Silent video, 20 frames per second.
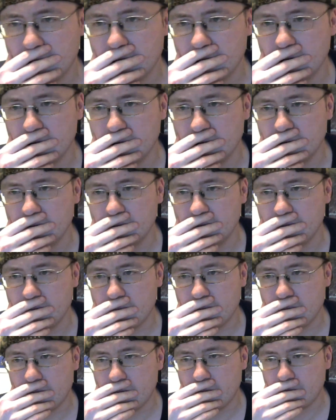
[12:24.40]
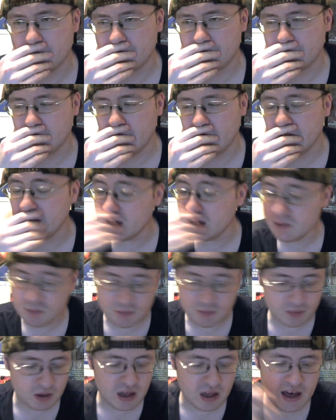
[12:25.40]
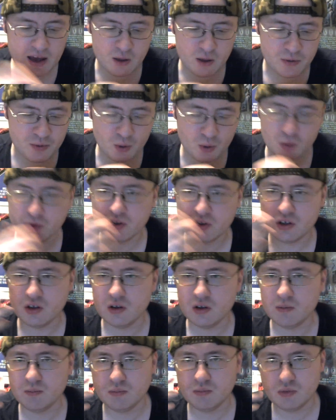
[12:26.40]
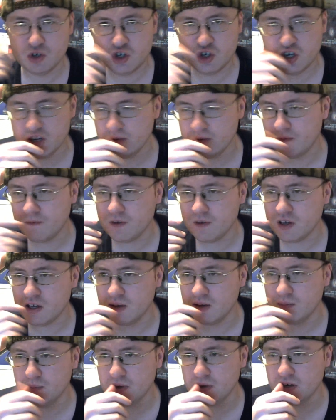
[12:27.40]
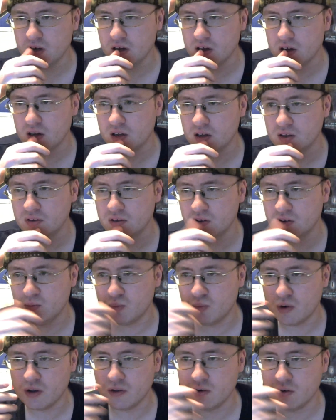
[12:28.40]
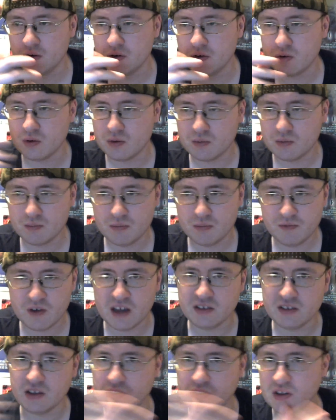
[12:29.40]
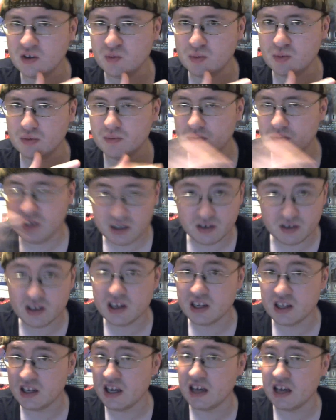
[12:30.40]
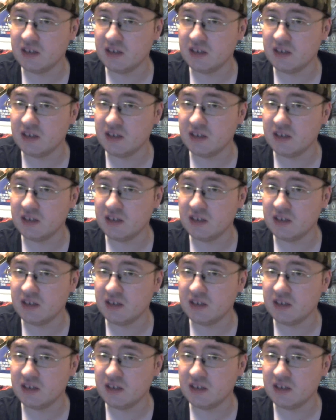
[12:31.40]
Um, again, Belial throws a shit fit because his brother finds out that his because again, he